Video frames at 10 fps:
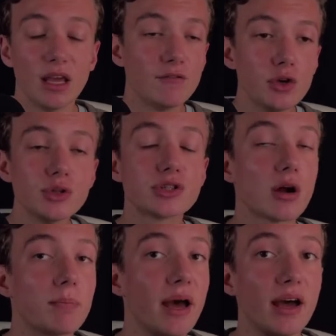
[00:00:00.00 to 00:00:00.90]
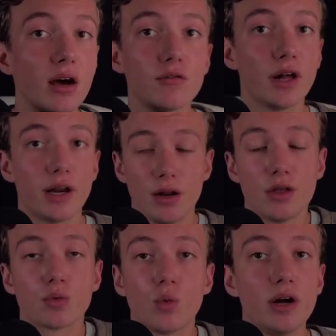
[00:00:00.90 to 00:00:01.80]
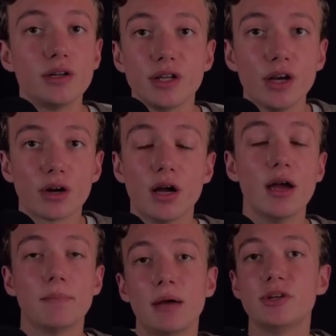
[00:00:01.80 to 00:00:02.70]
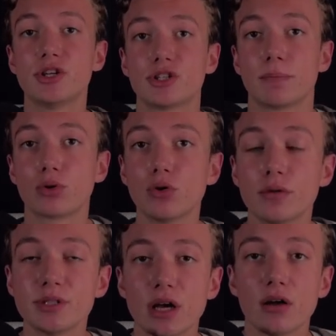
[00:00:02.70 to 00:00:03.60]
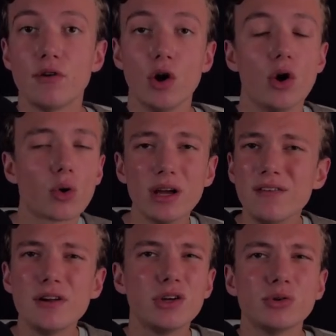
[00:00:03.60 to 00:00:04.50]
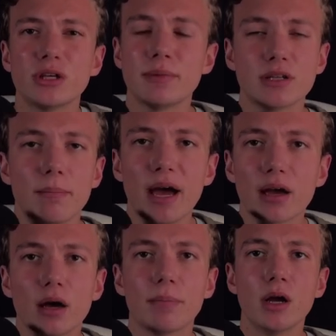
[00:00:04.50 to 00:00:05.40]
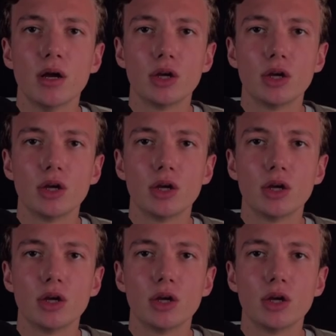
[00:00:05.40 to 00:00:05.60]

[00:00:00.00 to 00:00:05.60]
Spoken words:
If you start Pat Elflein another 1 year, maybe just to prove himself, or even use him as a backup,